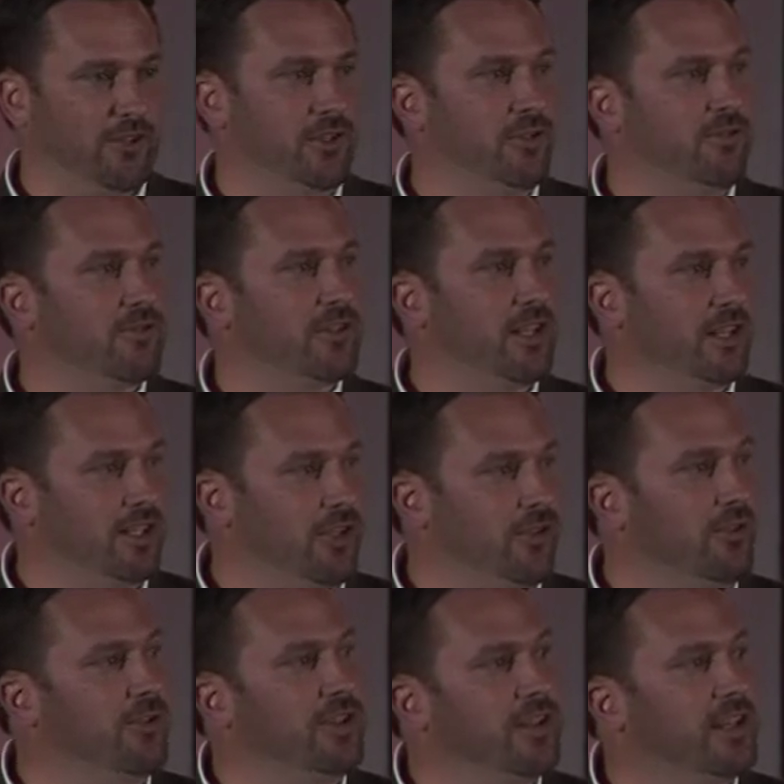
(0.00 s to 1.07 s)
Students like
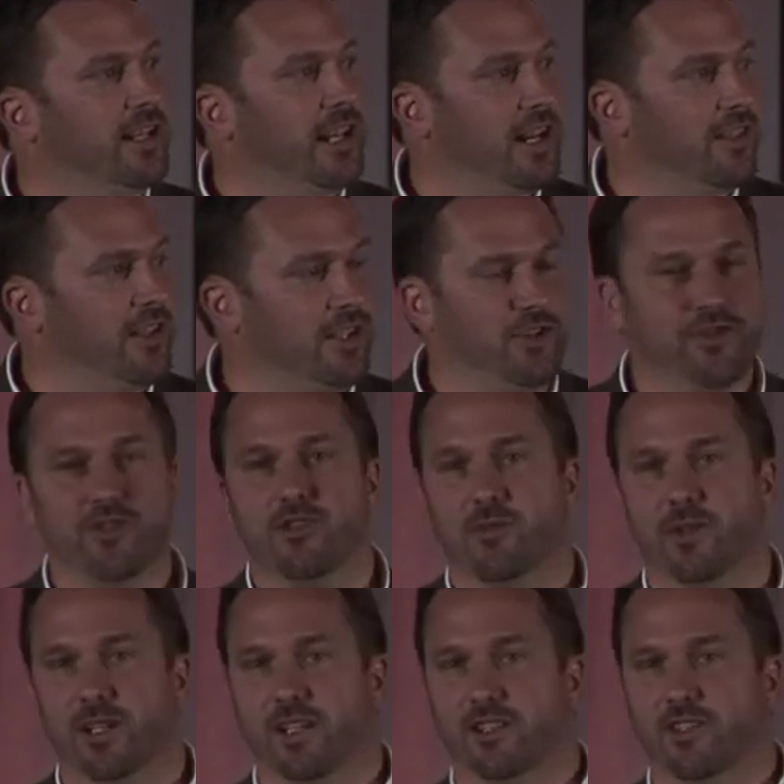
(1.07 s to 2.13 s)
you who did the kind of things you're
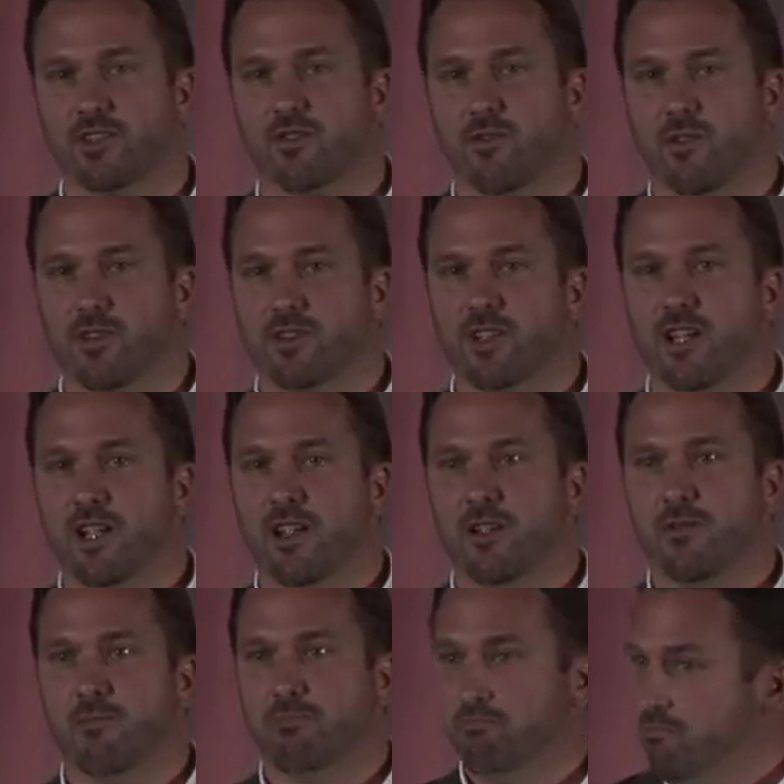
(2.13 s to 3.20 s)
doing in this course
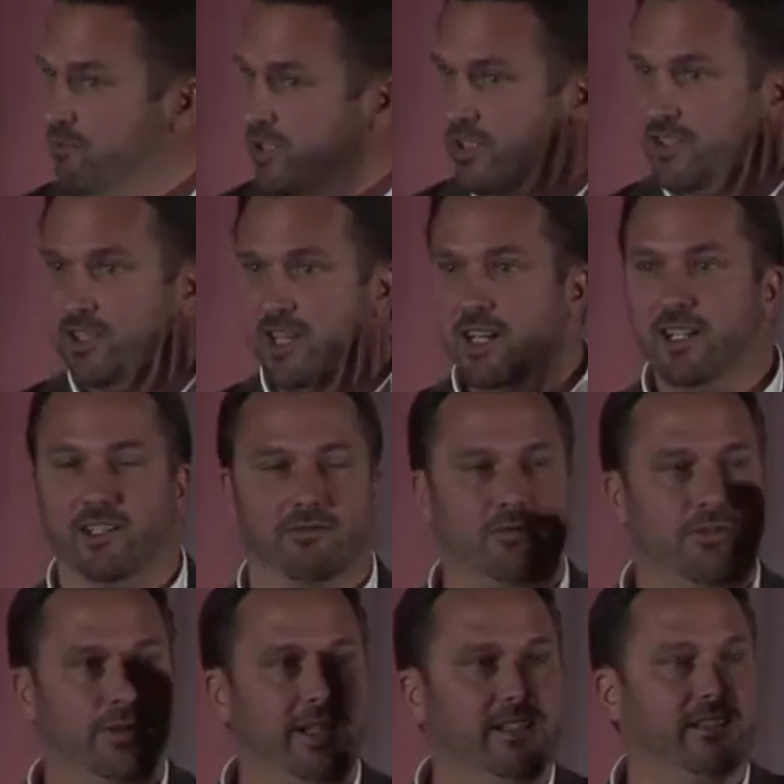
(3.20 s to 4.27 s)
succeeded,
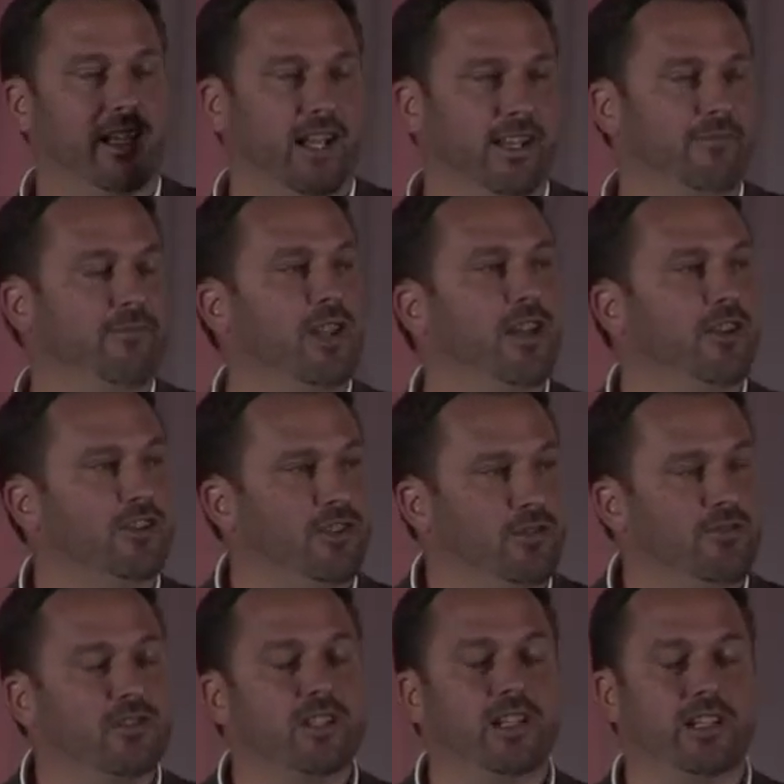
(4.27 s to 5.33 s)
green light.
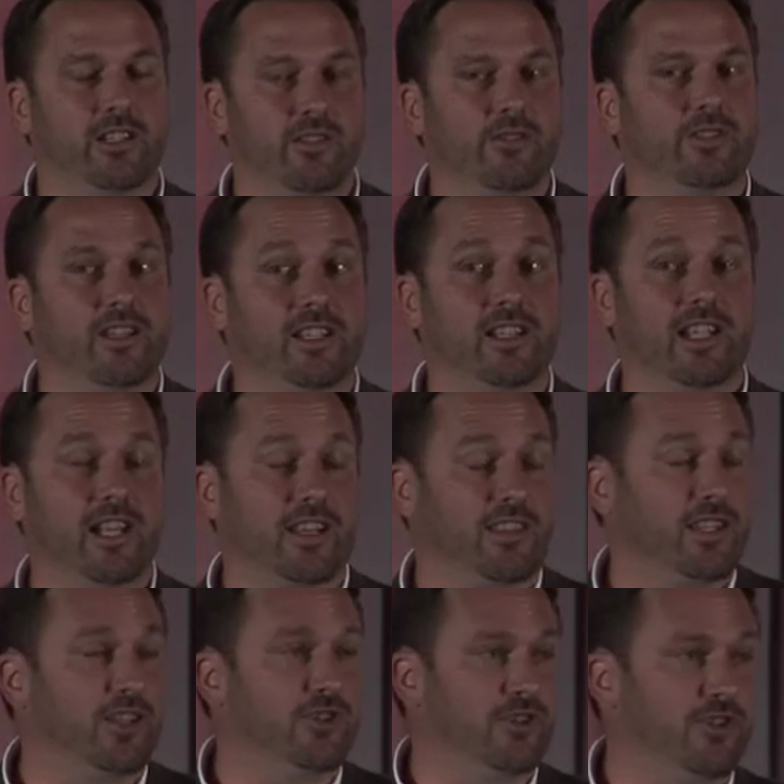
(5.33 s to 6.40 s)
Students like you who did the kind of
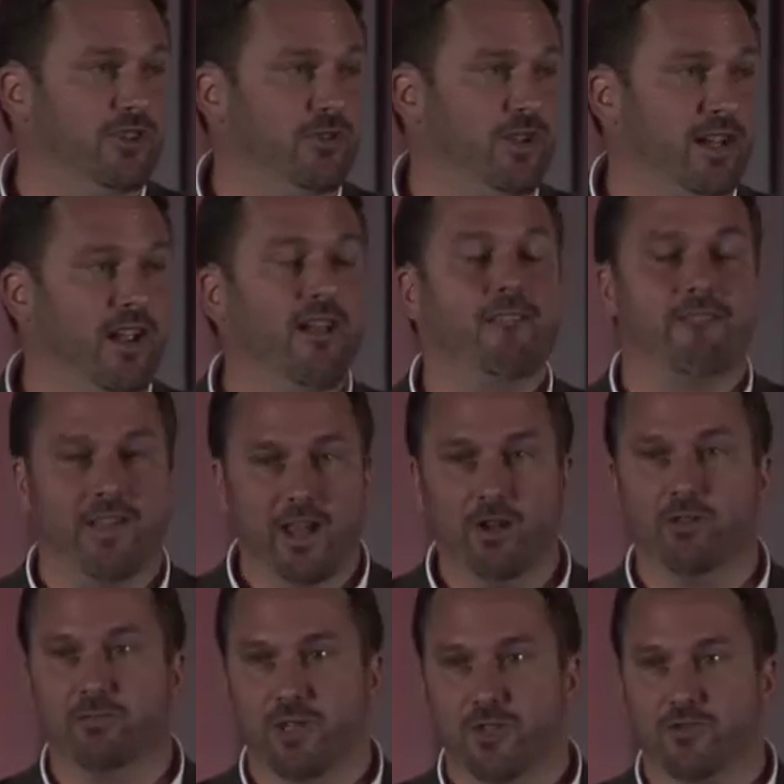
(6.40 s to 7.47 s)
things you're doing
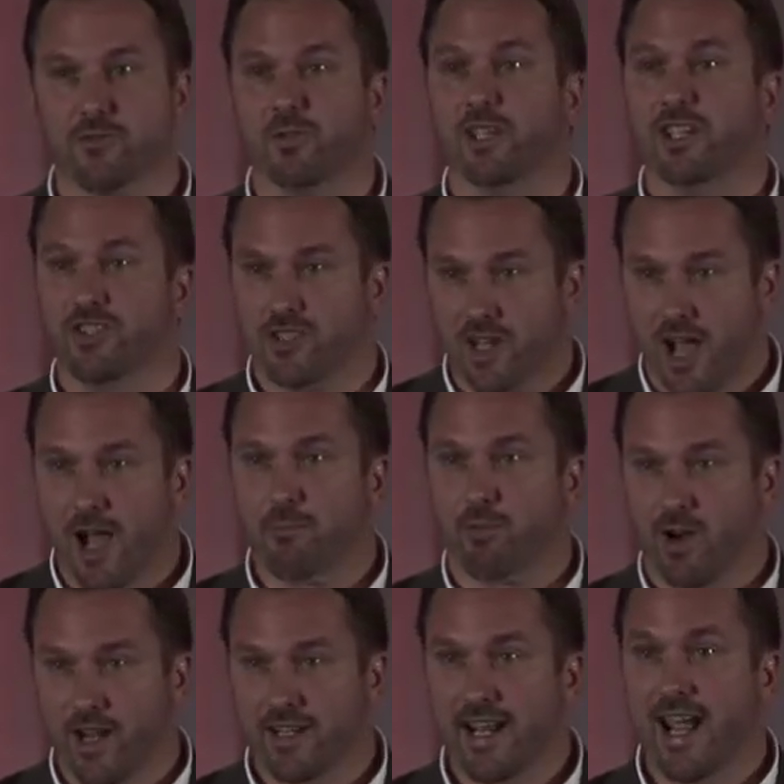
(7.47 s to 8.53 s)
failed miserably, stop
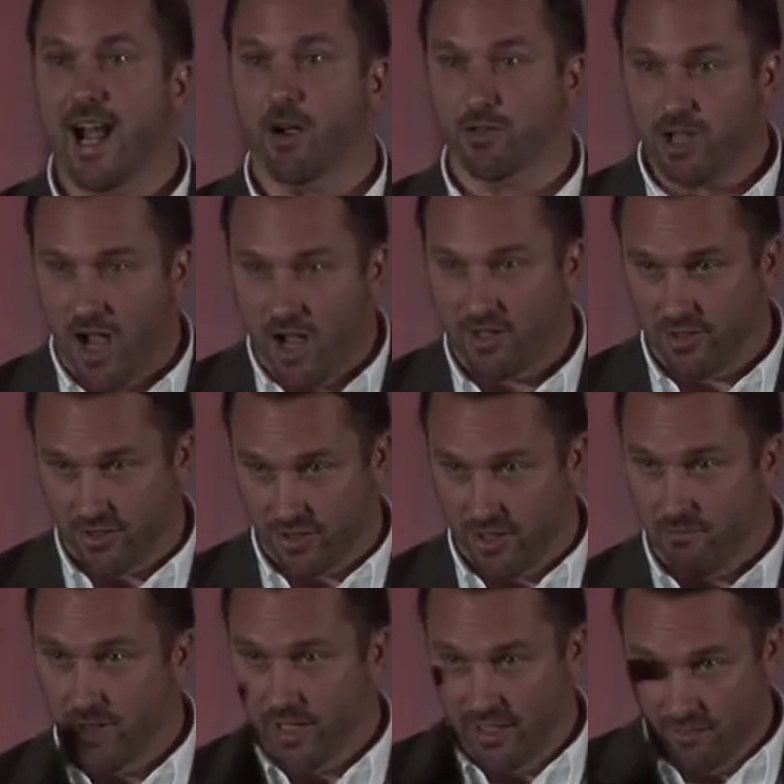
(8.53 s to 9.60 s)
right now, talk to
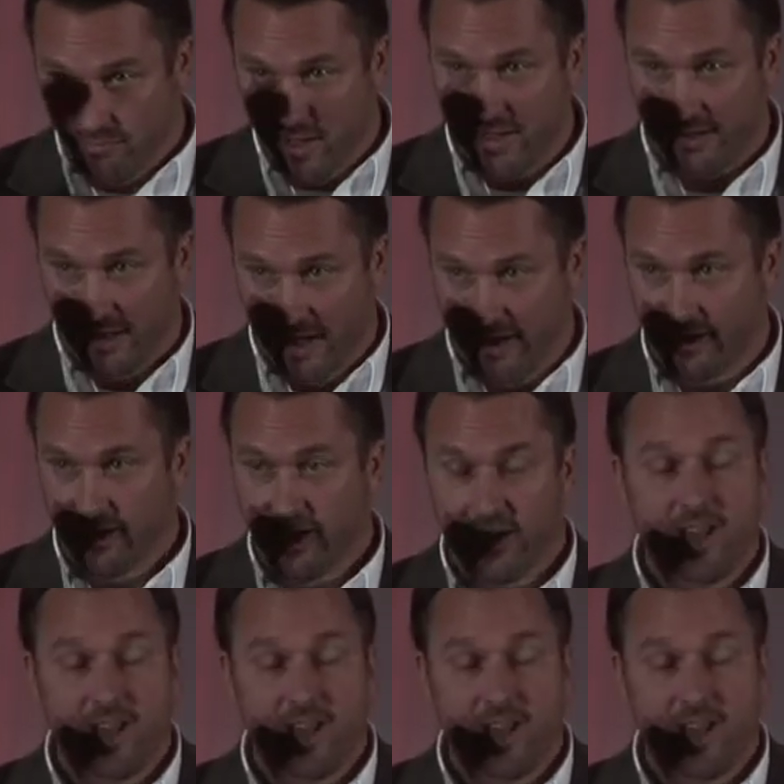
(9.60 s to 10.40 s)
somebody, red light.